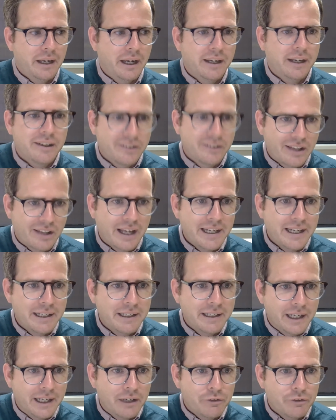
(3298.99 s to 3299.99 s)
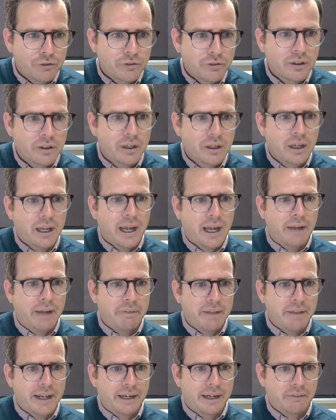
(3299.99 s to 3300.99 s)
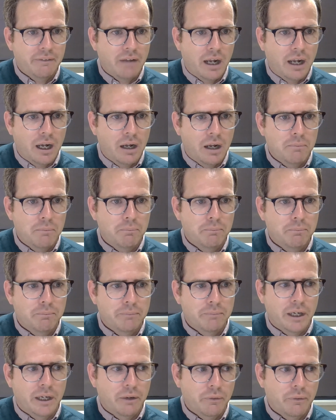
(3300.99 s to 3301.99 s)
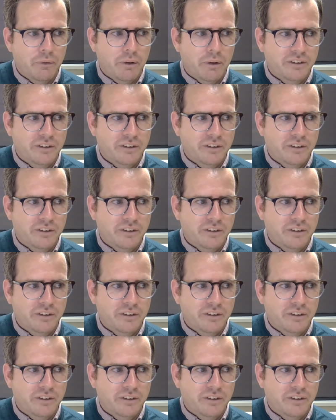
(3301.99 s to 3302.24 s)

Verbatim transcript: a estate gift and then, um, you know,